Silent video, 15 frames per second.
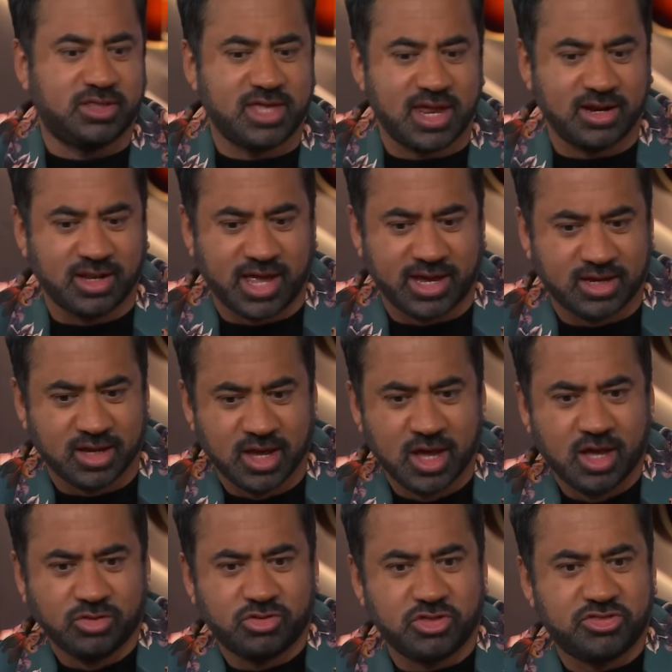to then like
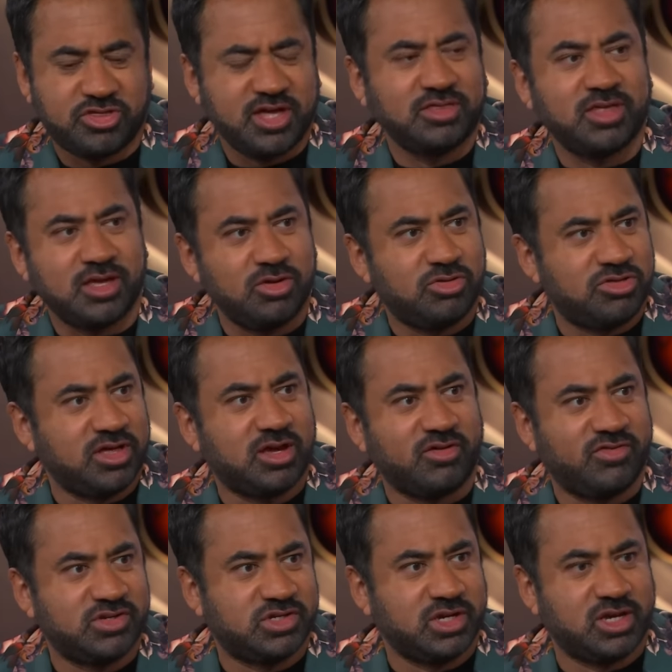the thing that you think
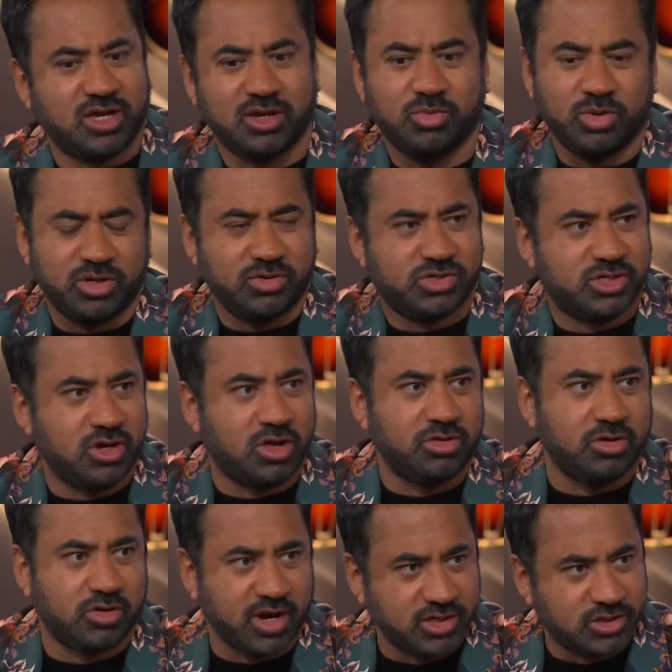of as a kid when you see all
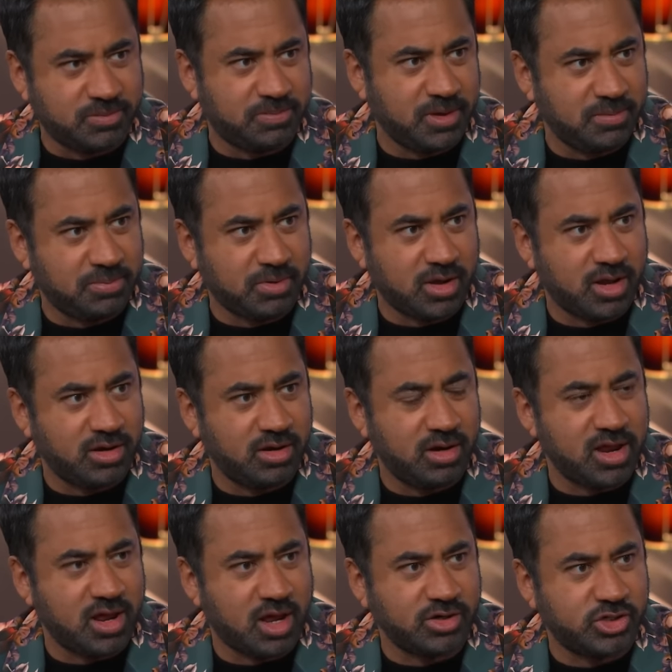the crazy people on
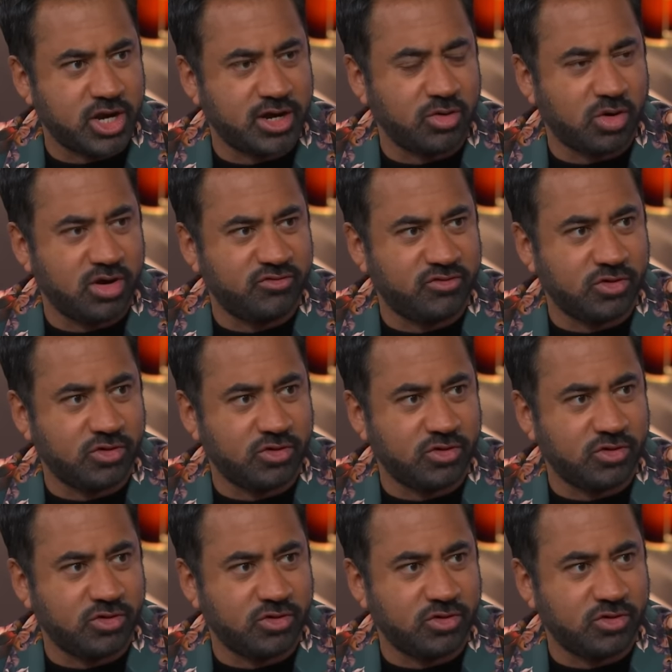on January